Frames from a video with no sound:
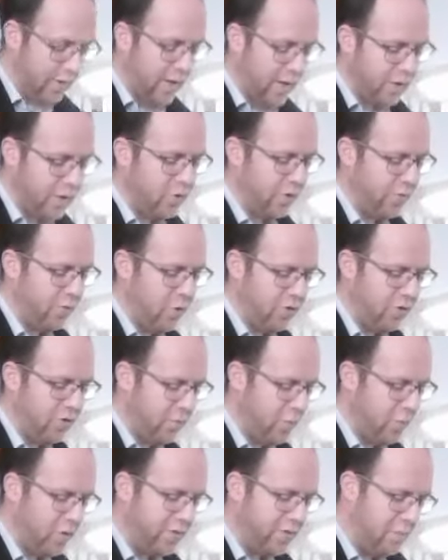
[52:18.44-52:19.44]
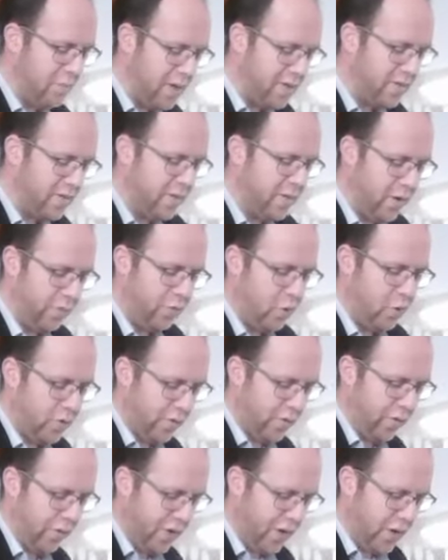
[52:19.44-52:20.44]
it gets confusing because he mixes in a few
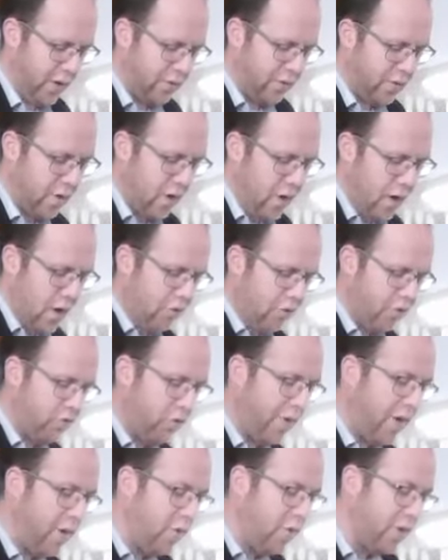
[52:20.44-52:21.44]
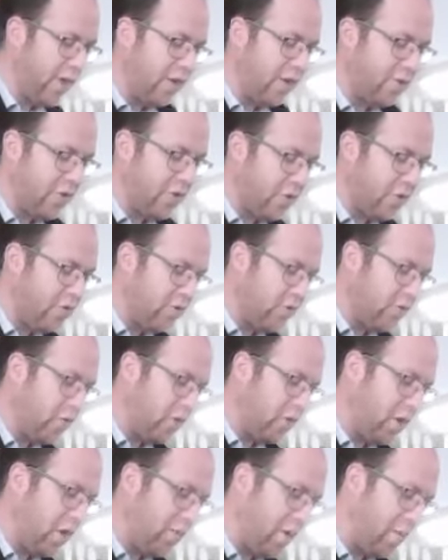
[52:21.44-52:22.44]
different things. The Shulchan Aruch here is not just
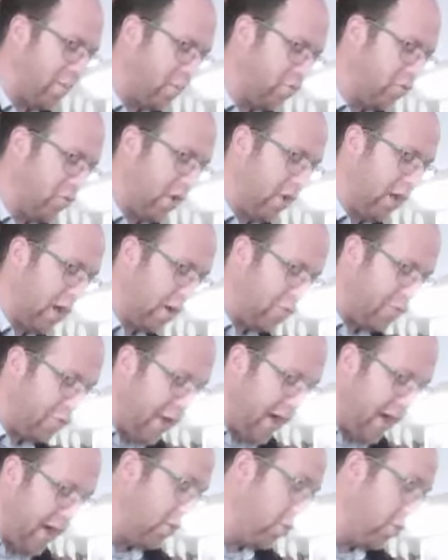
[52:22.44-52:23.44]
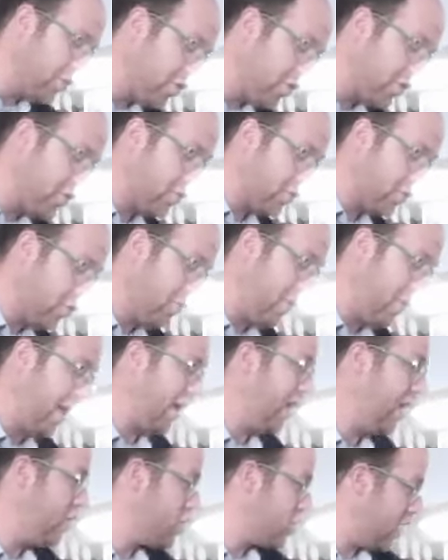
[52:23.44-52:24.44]
talking about Bishul Achar Afiyah. He also starts talking
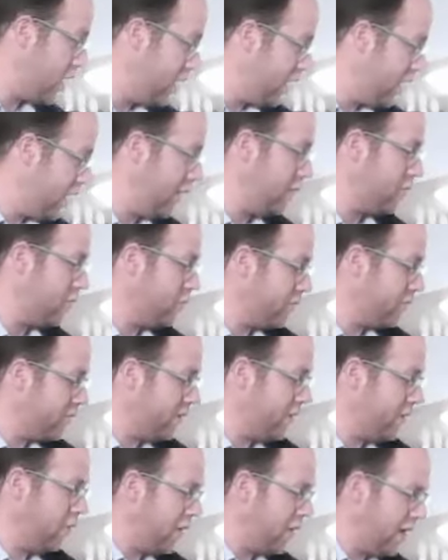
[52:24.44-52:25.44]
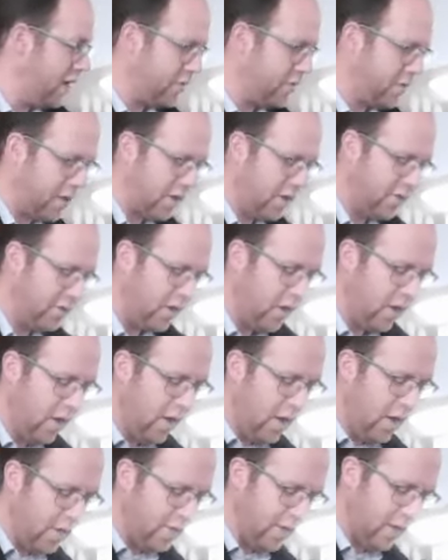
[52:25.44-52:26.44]
about Kli Sheni, which we've seen already is
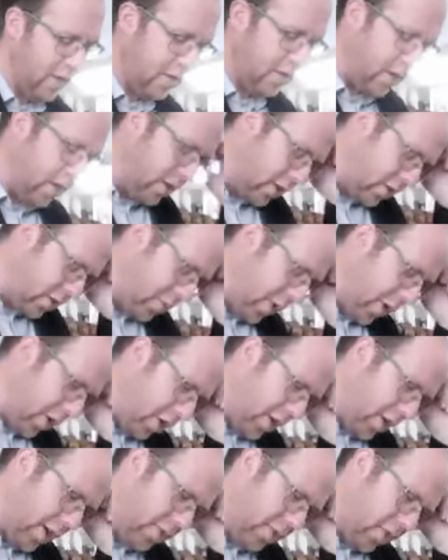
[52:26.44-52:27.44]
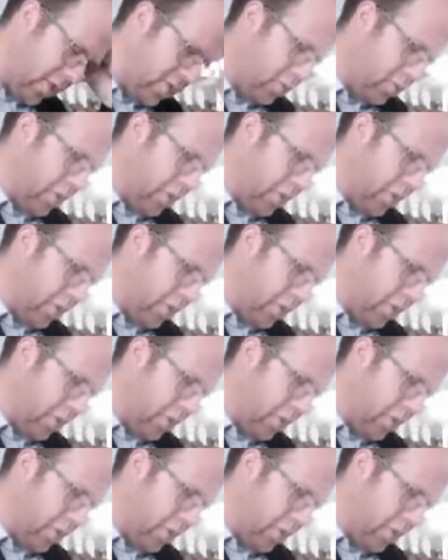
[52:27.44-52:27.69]
Machloket. So